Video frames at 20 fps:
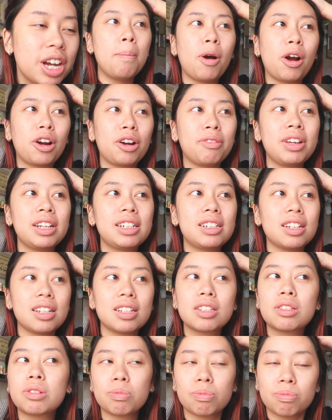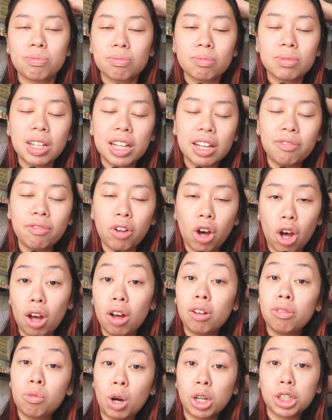And part of it does
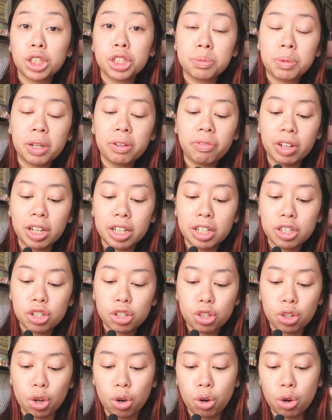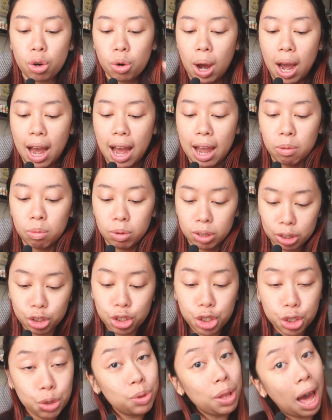involve washing my face, so I will
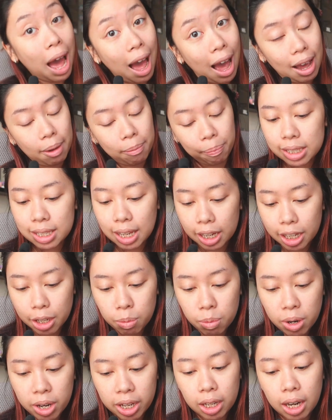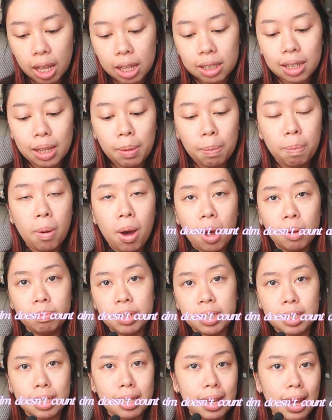do that. Second one, lip balm
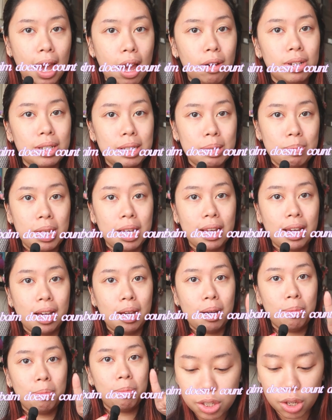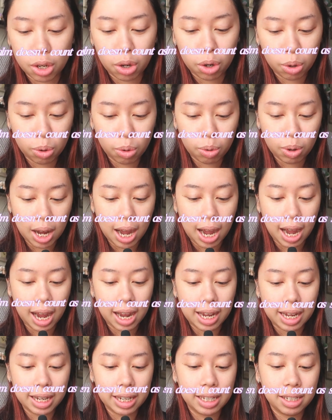doesn't count as makeup, so
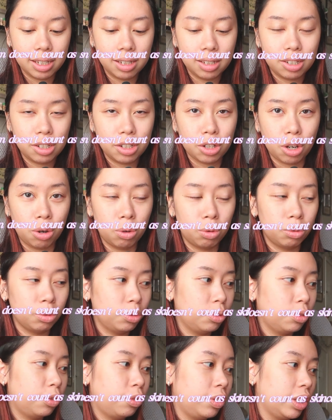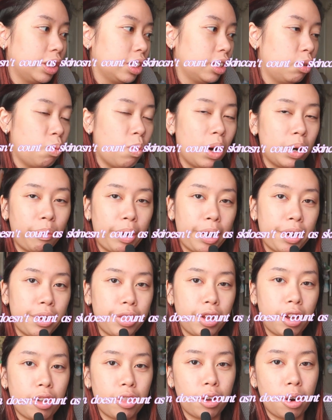I don't feel one way or
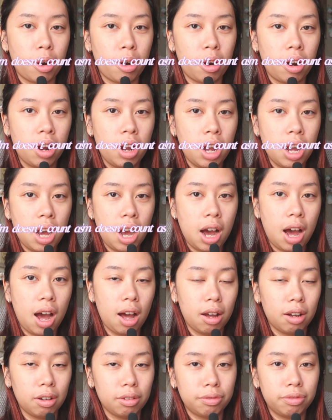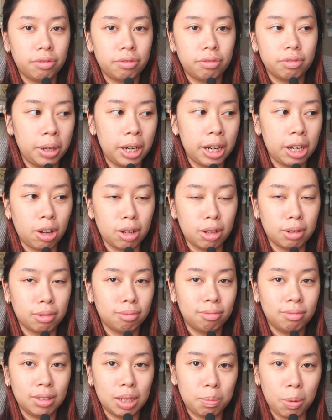the other of putting
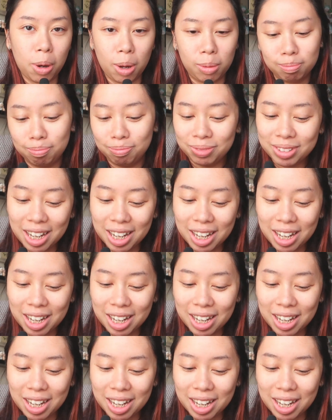on lip balm.